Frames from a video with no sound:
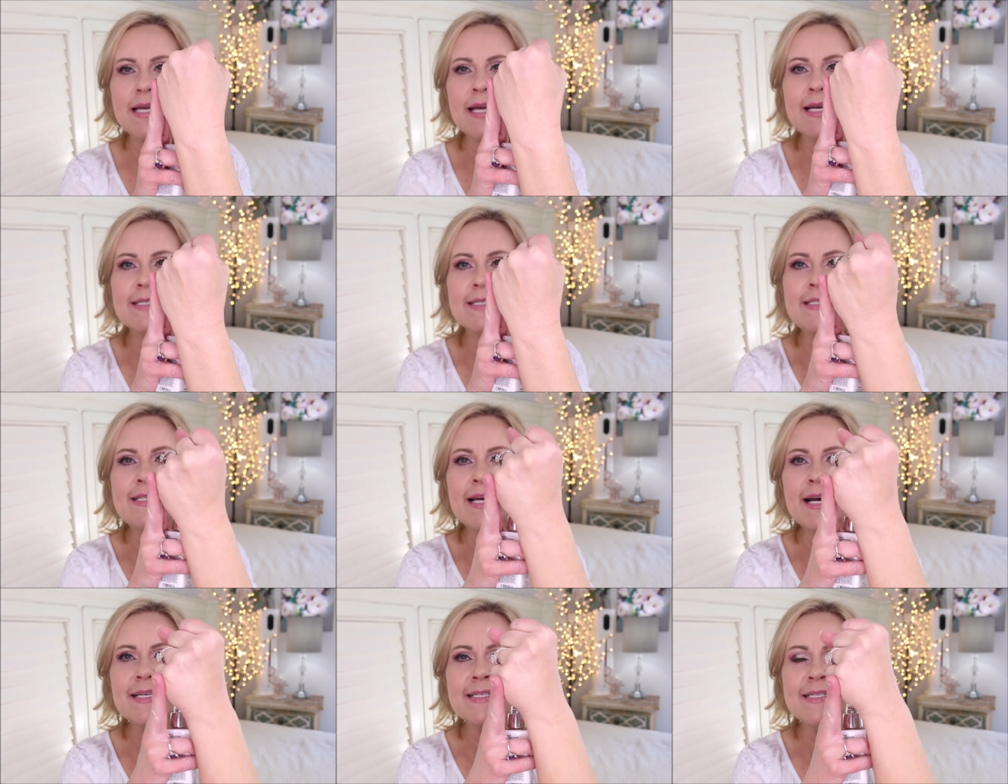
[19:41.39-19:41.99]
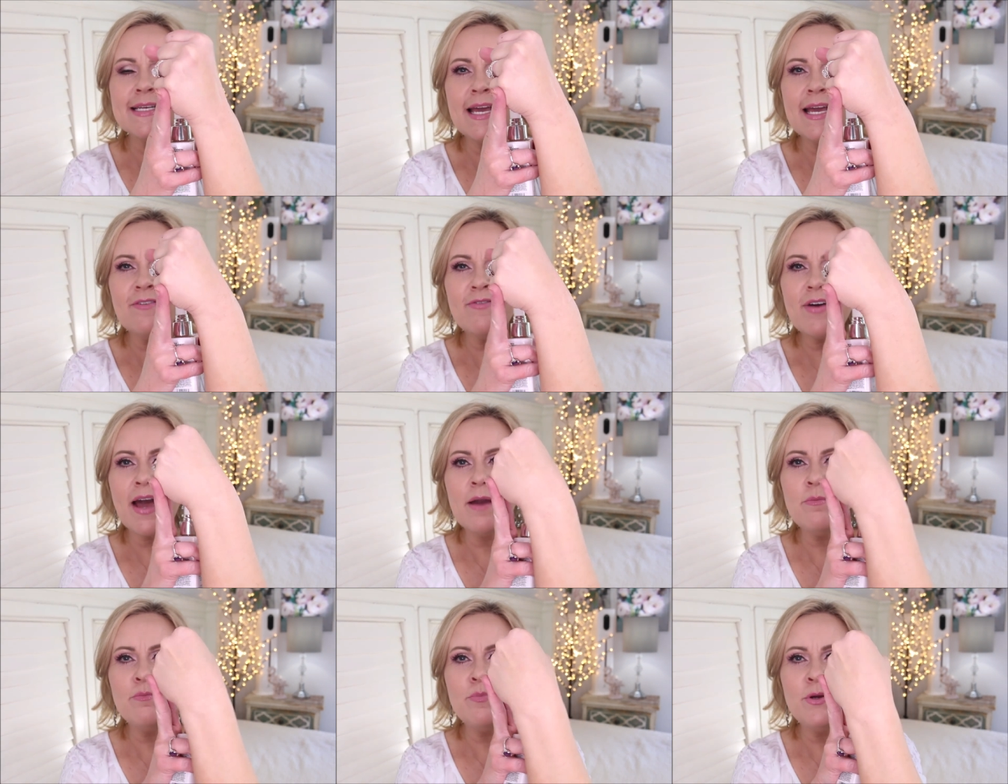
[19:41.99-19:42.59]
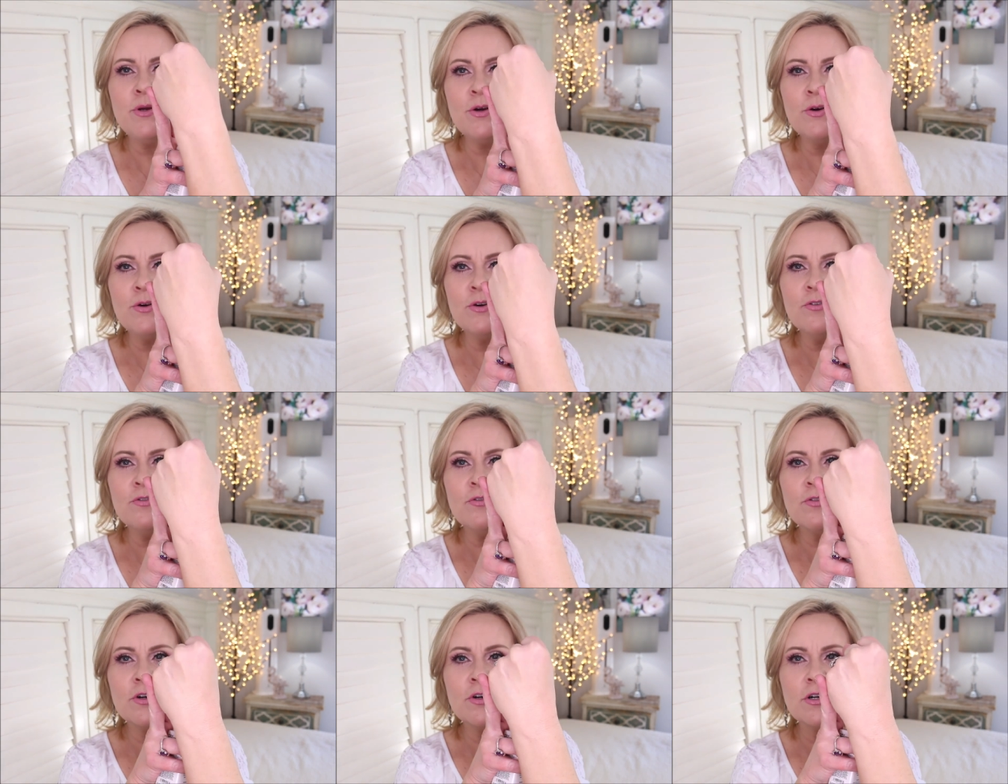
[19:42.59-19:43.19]
It does give a
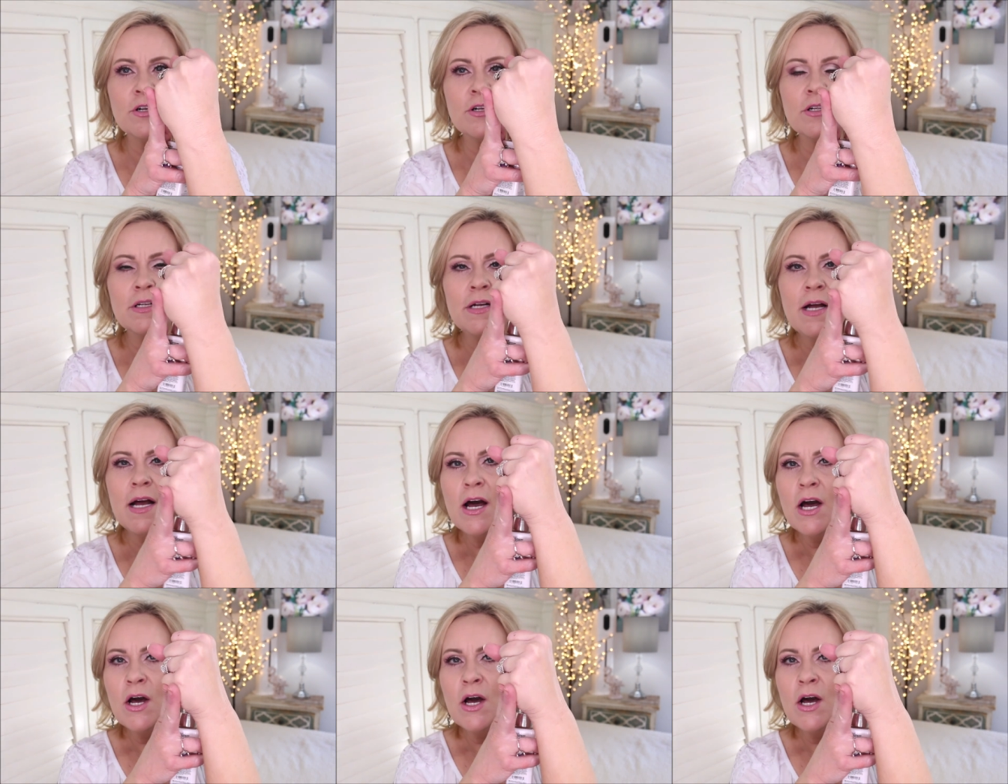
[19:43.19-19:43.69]
beautiful